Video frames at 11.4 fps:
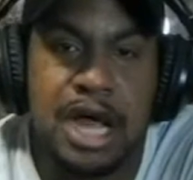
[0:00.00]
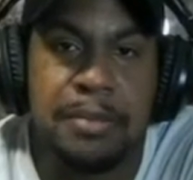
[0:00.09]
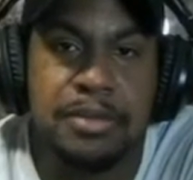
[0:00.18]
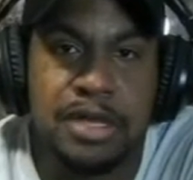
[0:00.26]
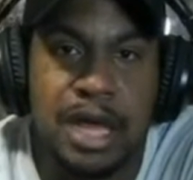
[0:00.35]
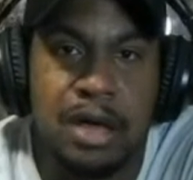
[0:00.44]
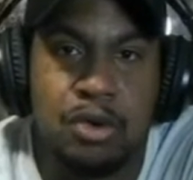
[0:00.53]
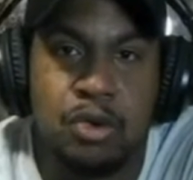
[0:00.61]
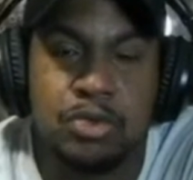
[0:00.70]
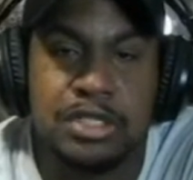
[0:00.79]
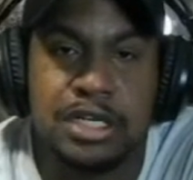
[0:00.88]
opting out,
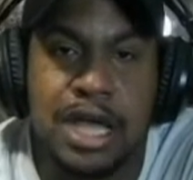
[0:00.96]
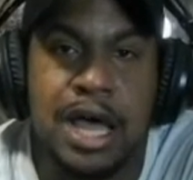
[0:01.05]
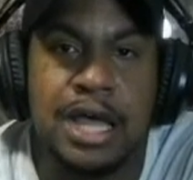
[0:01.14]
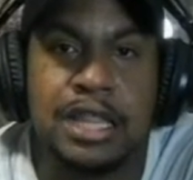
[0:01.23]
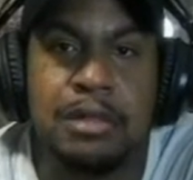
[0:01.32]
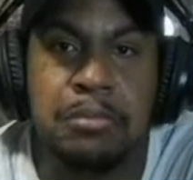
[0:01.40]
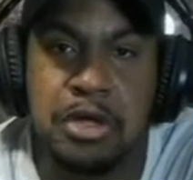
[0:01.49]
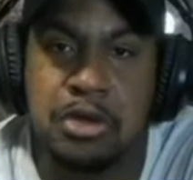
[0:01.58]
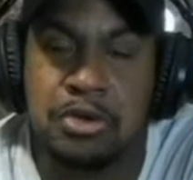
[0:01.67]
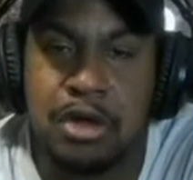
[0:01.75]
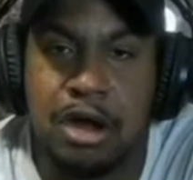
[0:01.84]
who was the guy in the
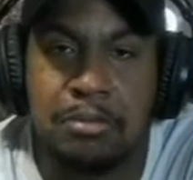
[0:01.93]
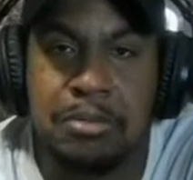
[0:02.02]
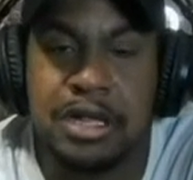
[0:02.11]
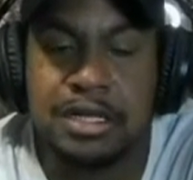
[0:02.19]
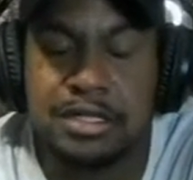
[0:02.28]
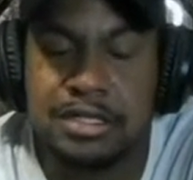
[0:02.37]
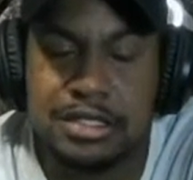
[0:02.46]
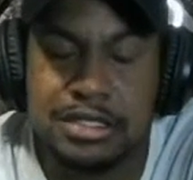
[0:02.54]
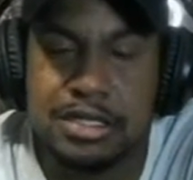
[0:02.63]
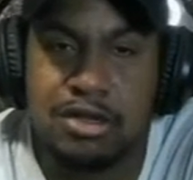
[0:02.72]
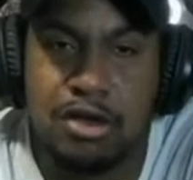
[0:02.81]
middle, our big
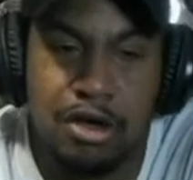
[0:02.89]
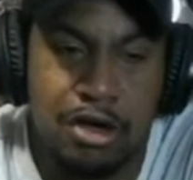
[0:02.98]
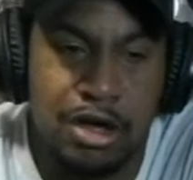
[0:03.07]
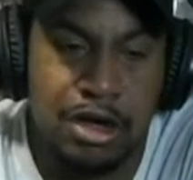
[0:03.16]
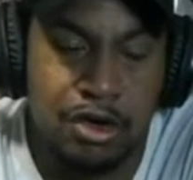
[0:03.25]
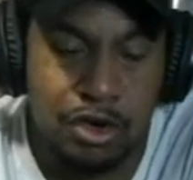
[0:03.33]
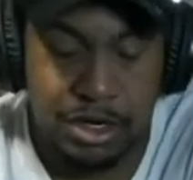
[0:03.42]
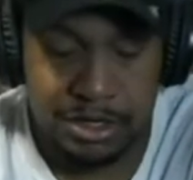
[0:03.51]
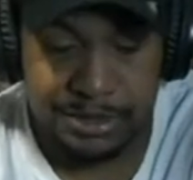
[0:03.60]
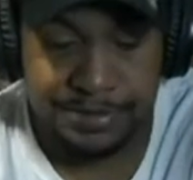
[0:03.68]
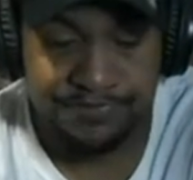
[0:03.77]
our
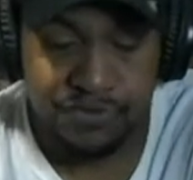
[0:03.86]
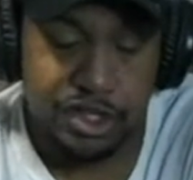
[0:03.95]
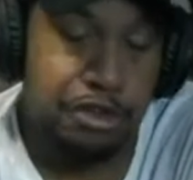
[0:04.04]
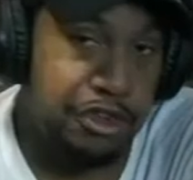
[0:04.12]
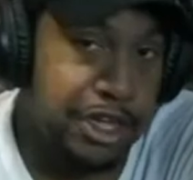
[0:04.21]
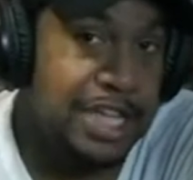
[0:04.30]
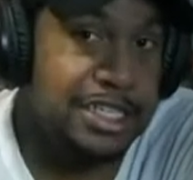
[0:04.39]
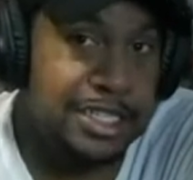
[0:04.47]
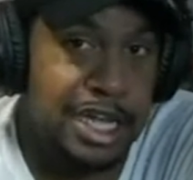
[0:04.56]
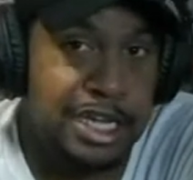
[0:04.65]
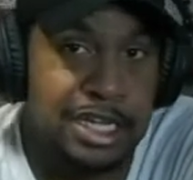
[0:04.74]
uh, free agent
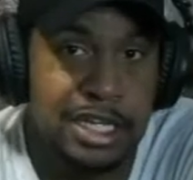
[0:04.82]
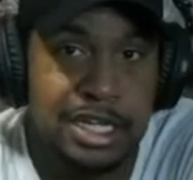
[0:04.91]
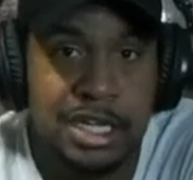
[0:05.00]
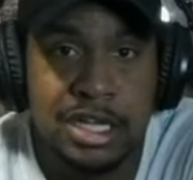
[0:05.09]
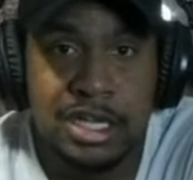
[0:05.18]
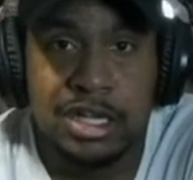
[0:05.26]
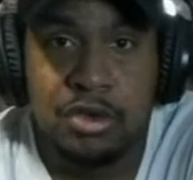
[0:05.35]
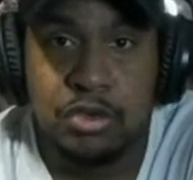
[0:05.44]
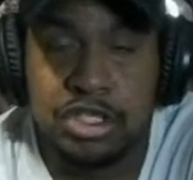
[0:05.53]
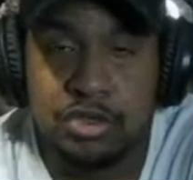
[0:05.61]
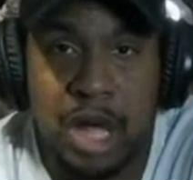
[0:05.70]
signing,
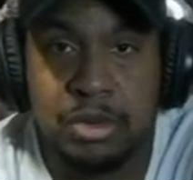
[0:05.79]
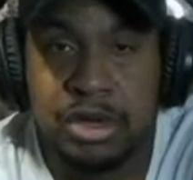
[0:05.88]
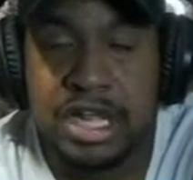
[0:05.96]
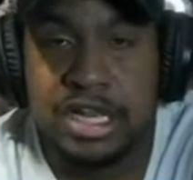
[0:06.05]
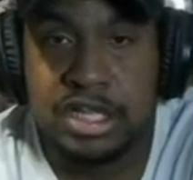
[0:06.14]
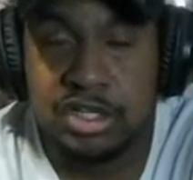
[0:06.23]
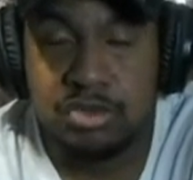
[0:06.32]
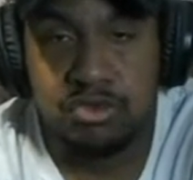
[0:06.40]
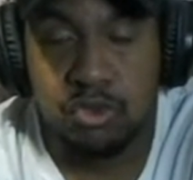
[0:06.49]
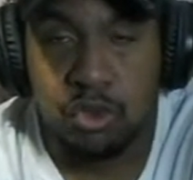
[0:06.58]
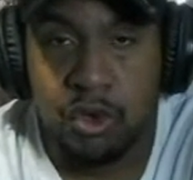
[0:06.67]
which is why we're getting
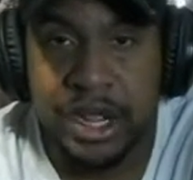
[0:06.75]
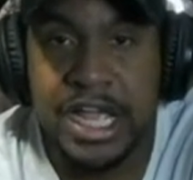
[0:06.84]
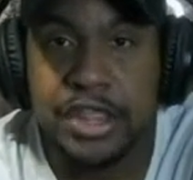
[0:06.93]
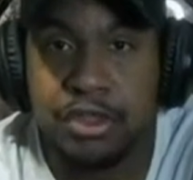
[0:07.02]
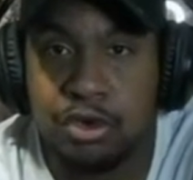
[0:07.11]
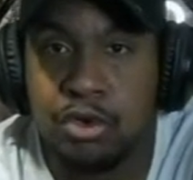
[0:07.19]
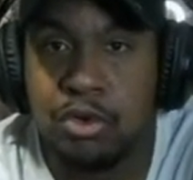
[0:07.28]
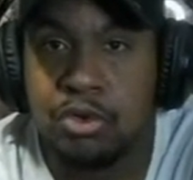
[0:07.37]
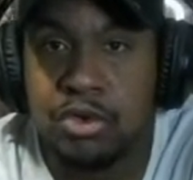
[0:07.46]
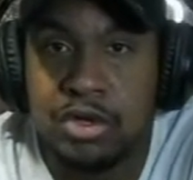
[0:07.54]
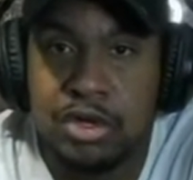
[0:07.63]
ran through
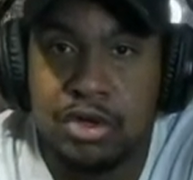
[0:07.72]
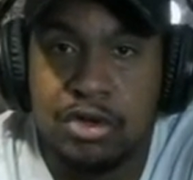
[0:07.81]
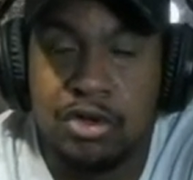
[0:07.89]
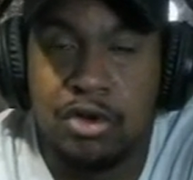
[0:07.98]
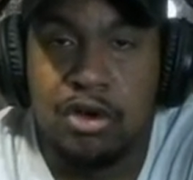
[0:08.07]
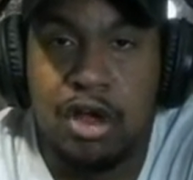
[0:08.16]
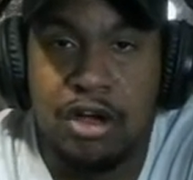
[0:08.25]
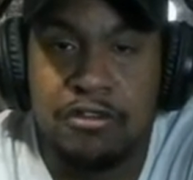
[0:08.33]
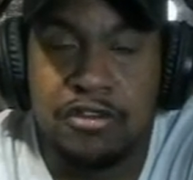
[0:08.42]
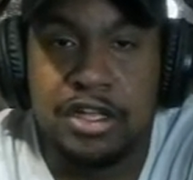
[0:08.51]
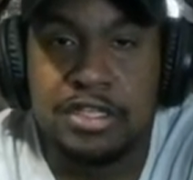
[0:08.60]
on
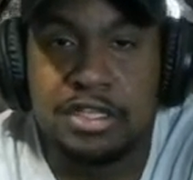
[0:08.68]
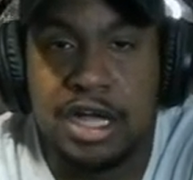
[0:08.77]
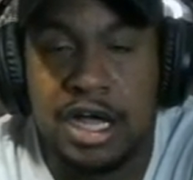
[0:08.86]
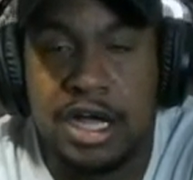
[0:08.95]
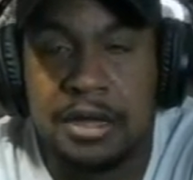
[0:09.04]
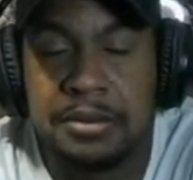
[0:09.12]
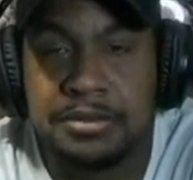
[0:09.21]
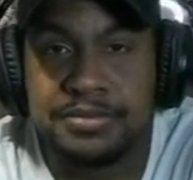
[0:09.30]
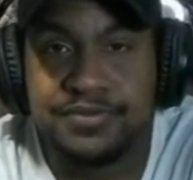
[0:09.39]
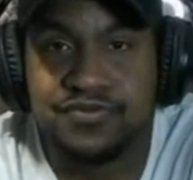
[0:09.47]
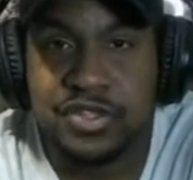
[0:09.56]
offense. Um,
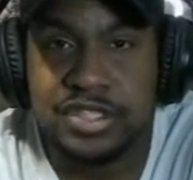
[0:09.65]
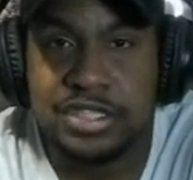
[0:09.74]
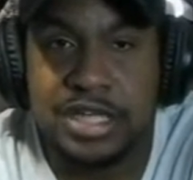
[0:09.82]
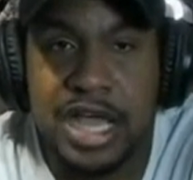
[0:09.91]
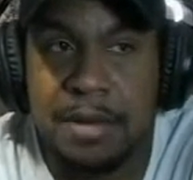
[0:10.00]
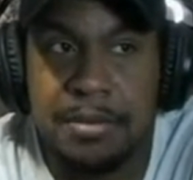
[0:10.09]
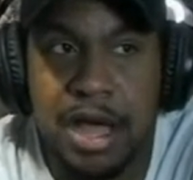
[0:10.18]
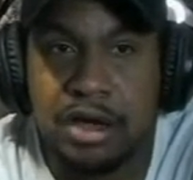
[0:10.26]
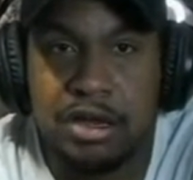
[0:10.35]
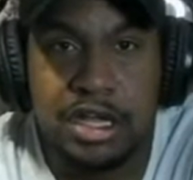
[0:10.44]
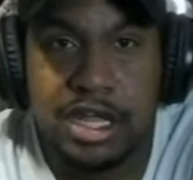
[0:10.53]
today, I'm
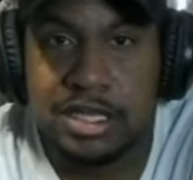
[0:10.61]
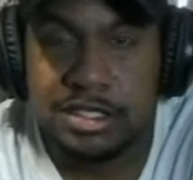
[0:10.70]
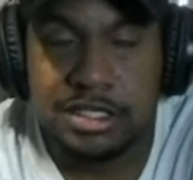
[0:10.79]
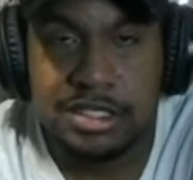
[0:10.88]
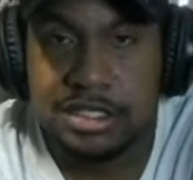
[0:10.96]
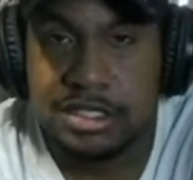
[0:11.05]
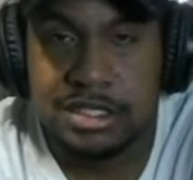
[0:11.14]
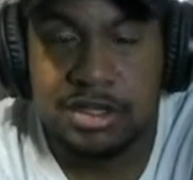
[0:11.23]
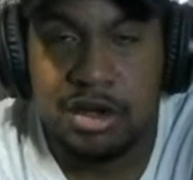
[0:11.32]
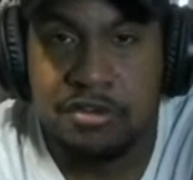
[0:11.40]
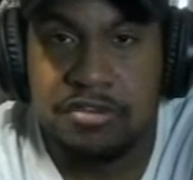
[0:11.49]
not going to get into
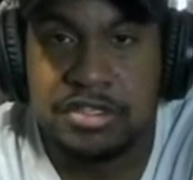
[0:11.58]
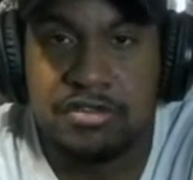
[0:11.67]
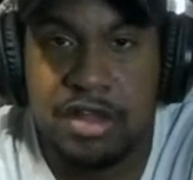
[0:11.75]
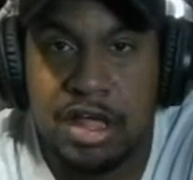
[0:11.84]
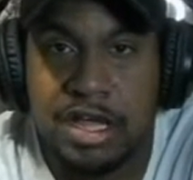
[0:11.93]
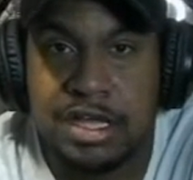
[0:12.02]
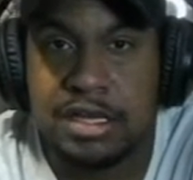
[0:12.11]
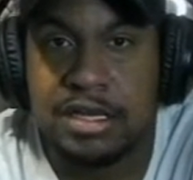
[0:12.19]
the offensive line.